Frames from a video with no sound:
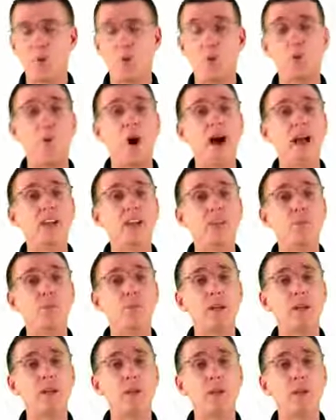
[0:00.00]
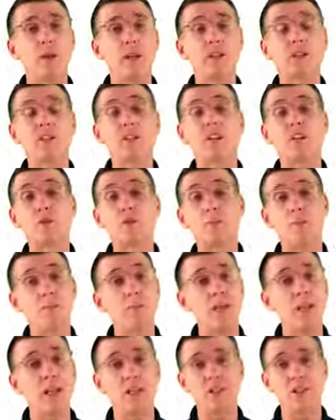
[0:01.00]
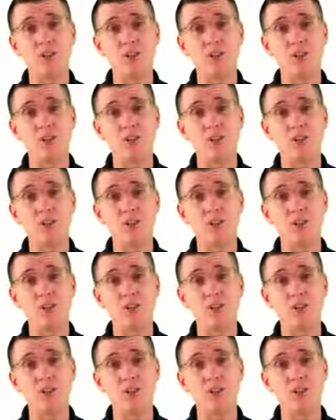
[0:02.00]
Why is Bitcoin such big